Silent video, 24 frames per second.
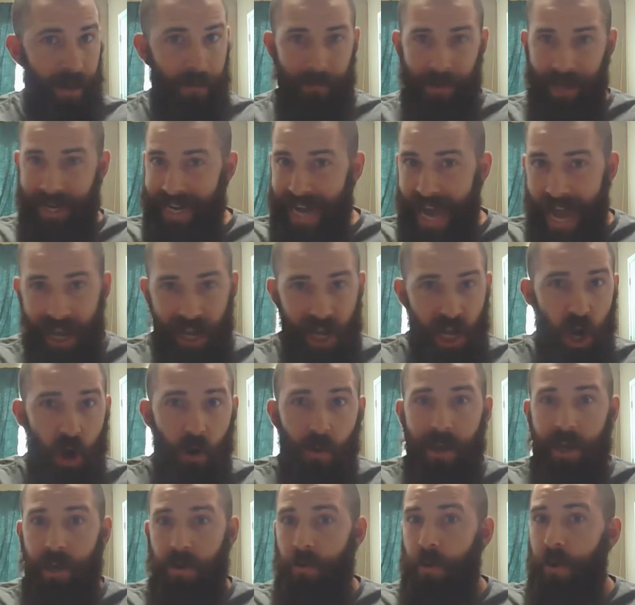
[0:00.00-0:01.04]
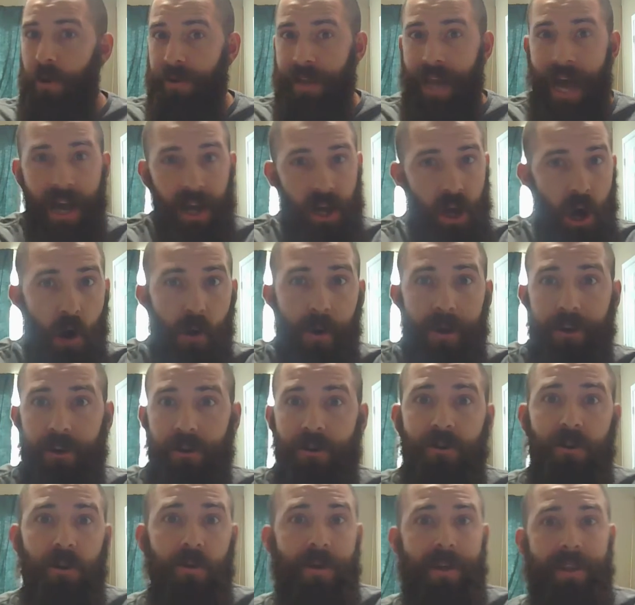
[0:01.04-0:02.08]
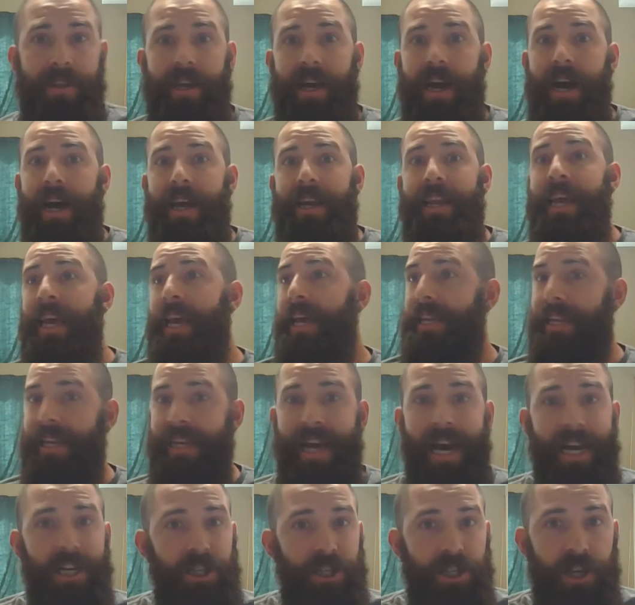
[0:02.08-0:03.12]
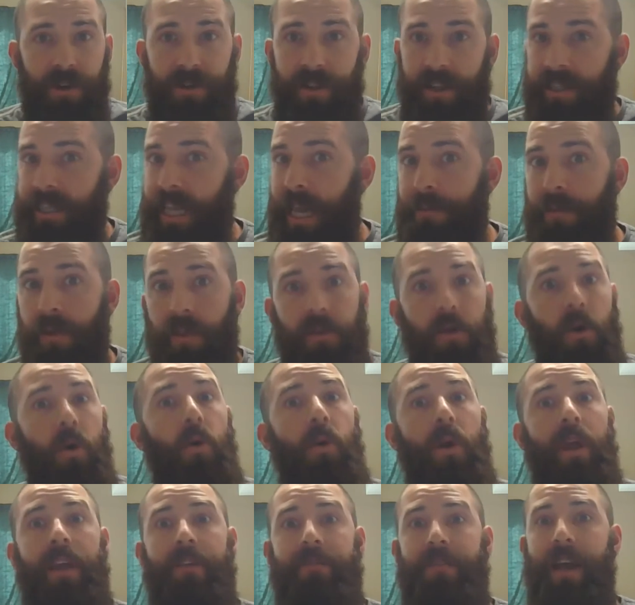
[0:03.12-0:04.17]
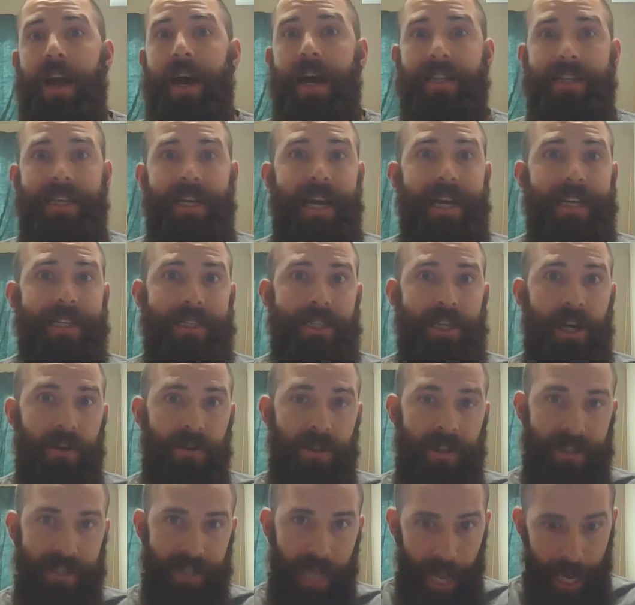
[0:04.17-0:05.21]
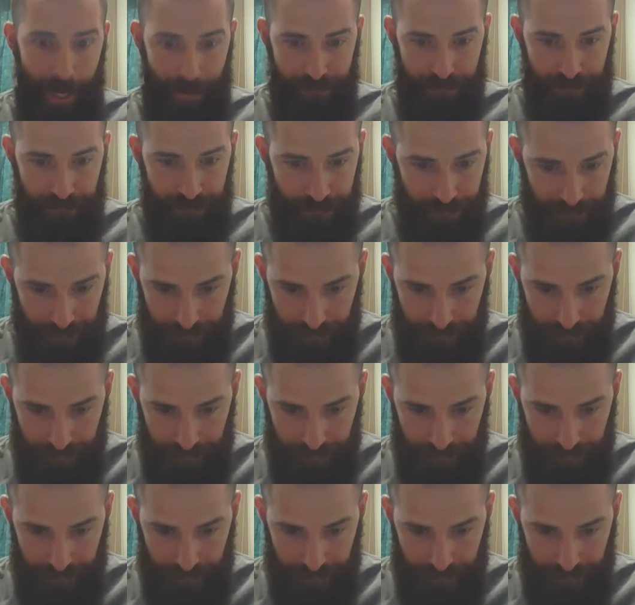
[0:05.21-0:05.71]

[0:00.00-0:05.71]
but not co-equal, not co-eternal with God, did not share the same authority of God, did not share the same